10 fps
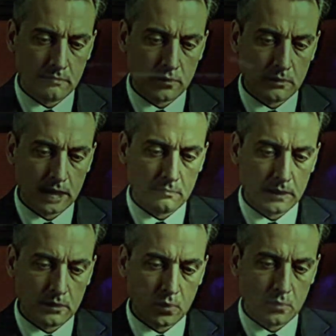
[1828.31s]
for he had
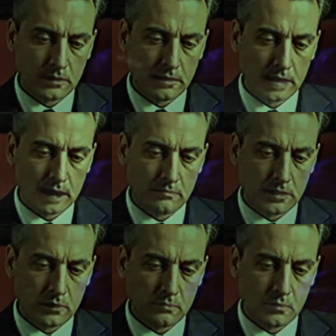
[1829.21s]
been called in the
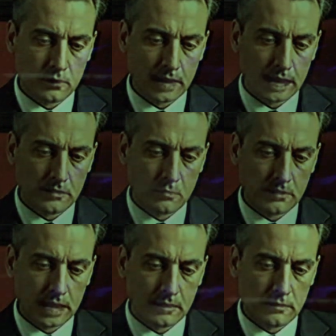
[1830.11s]
afternoon to a case
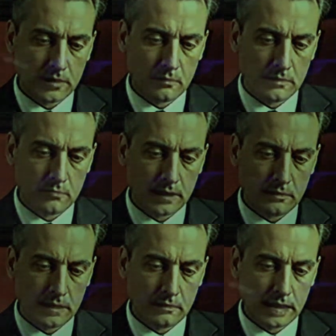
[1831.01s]
which ended very
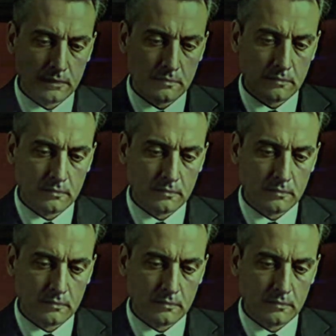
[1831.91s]
threateningly.